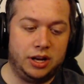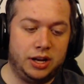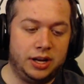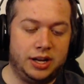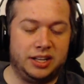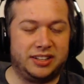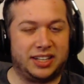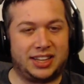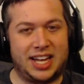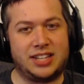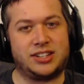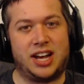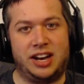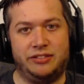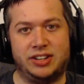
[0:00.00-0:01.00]
It's like, that's
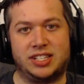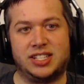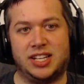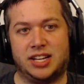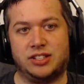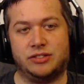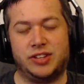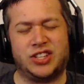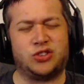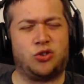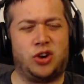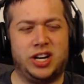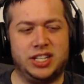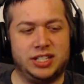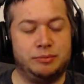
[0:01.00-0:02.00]
kind of excessive. That's
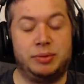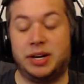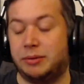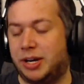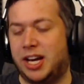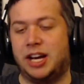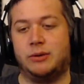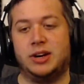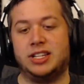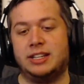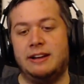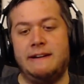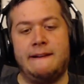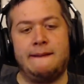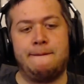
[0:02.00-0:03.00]
crazy. But anyways,
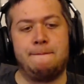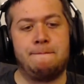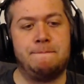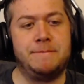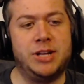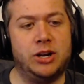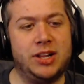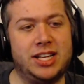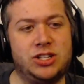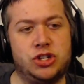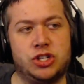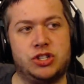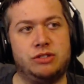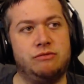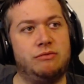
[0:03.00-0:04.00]
you know, that's
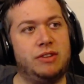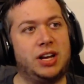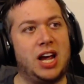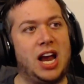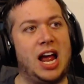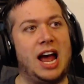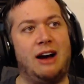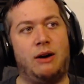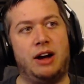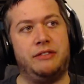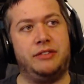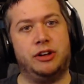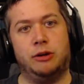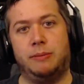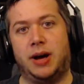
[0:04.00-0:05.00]
just kind of how I
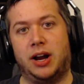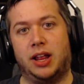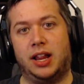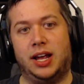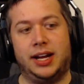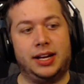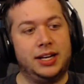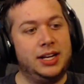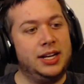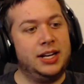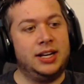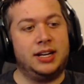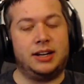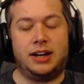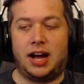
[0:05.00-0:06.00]
feel about it.
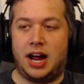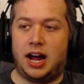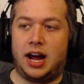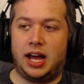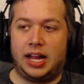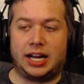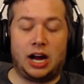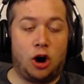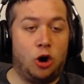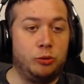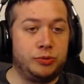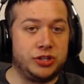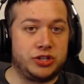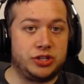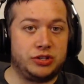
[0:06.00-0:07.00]
Like, I hope
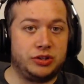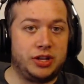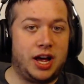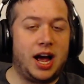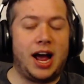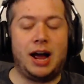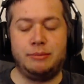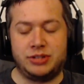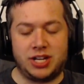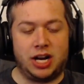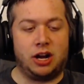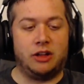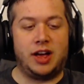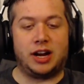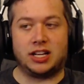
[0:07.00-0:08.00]
this is... I'm saying
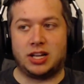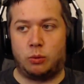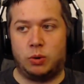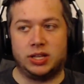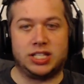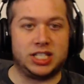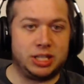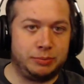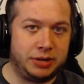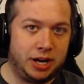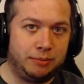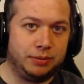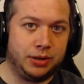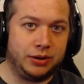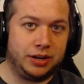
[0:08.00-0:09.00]
all that because I want this to be
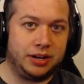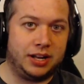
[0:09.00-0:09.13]
uploaded.